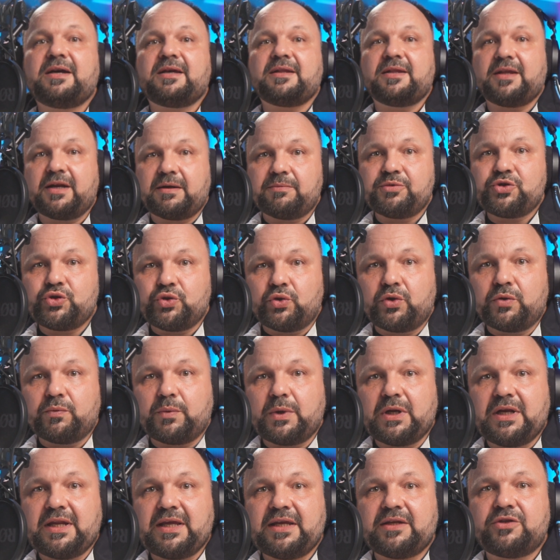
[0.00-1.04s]
that I'm sure
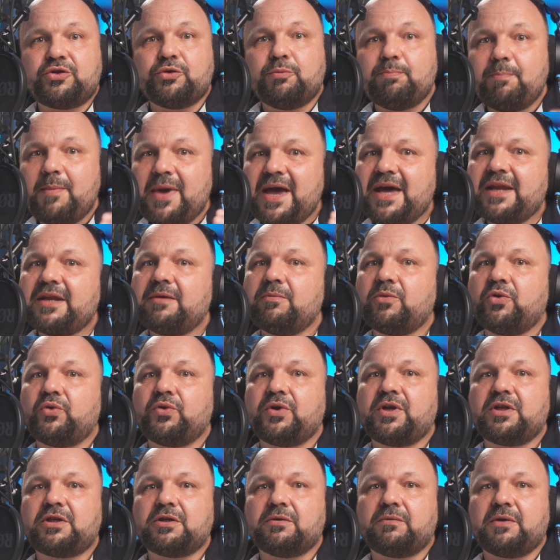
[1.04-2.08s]
will lead to many more
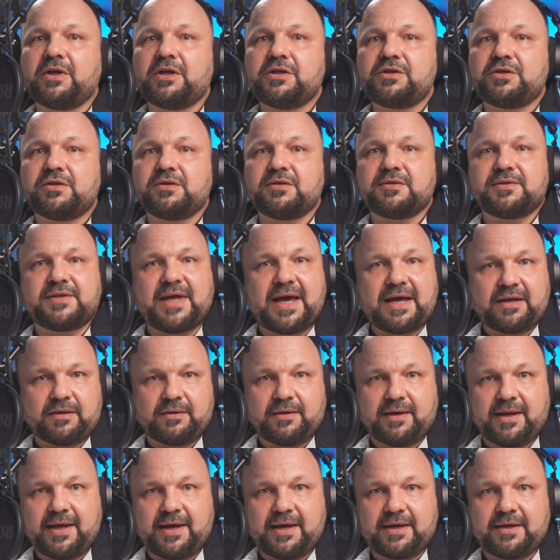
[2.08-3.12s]
iterations down the
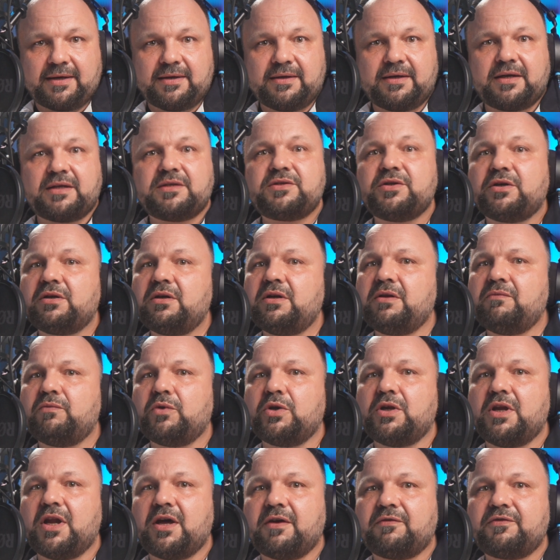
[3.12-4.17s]
line. I certainly
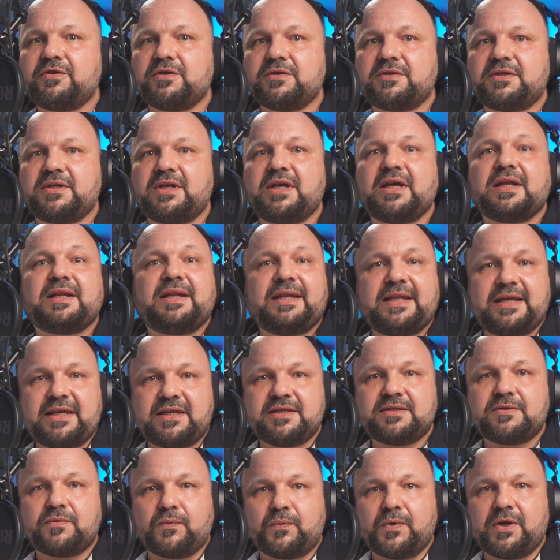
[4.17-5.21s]
would love to see at
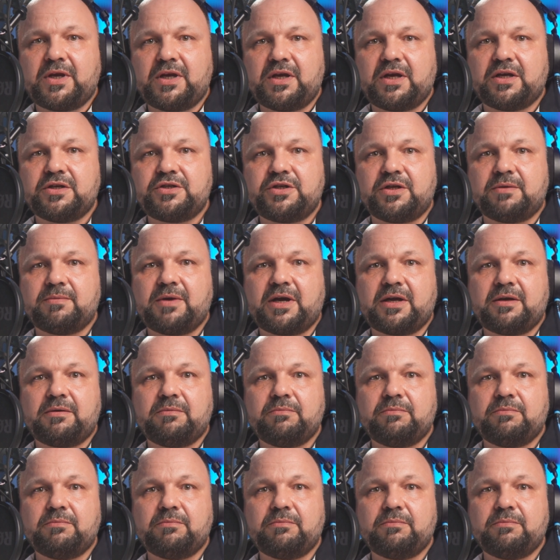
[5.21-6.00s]
least 3 HDMI